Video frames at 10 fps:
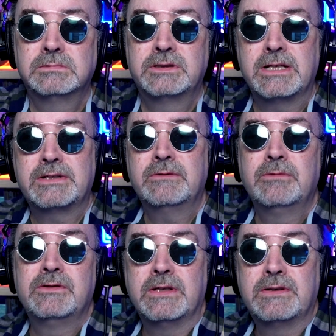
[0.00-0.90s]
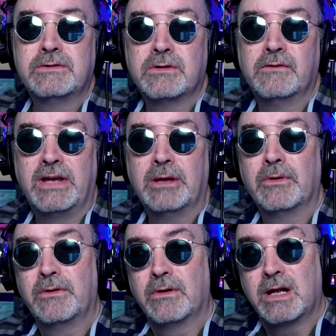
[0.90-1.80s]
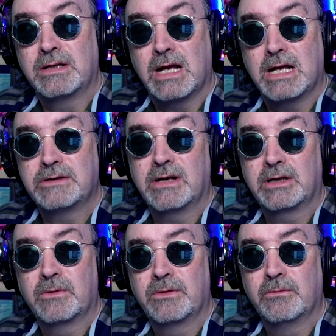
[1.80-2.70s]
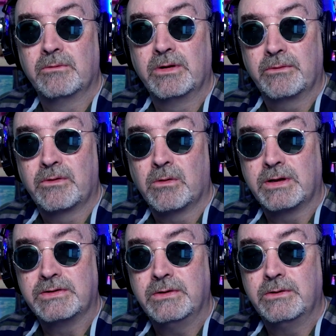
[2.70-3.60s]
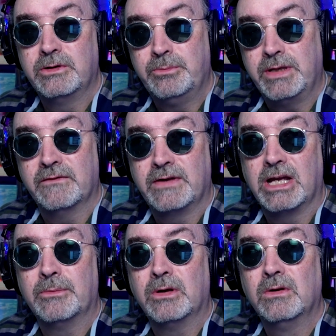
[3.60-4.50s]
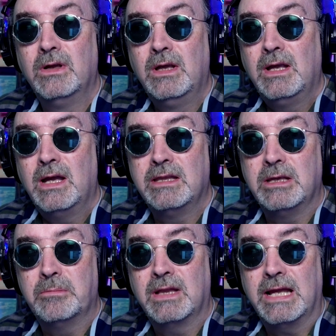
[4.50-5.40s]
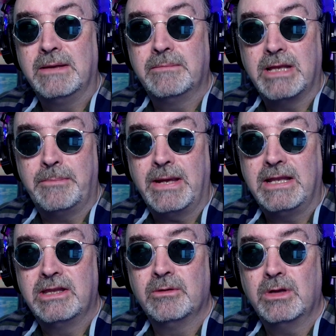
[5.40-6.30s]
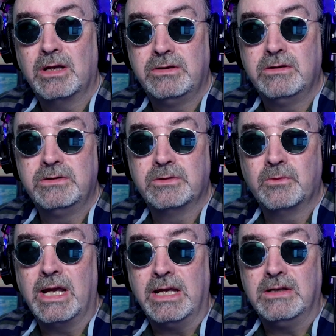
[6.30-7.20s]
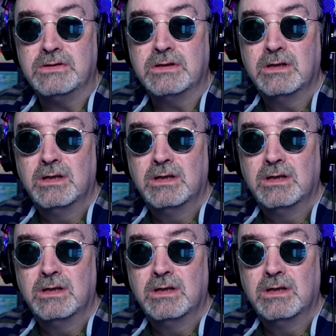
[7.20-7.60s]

Session musicians are available. They're on contract with with recording studio to be available. They play. They paid them a union wage.